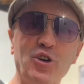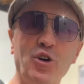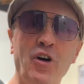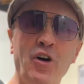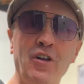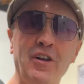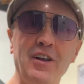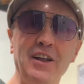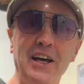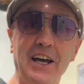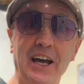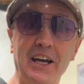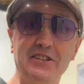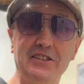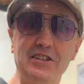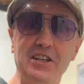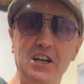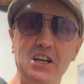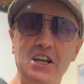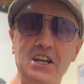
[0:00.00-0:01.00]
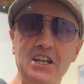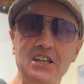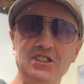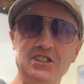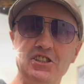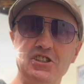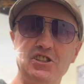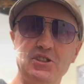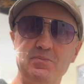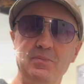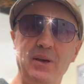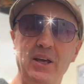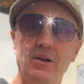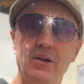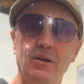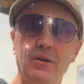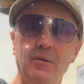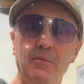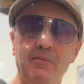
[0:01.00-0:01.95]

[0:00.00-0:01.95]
call a delicious meal.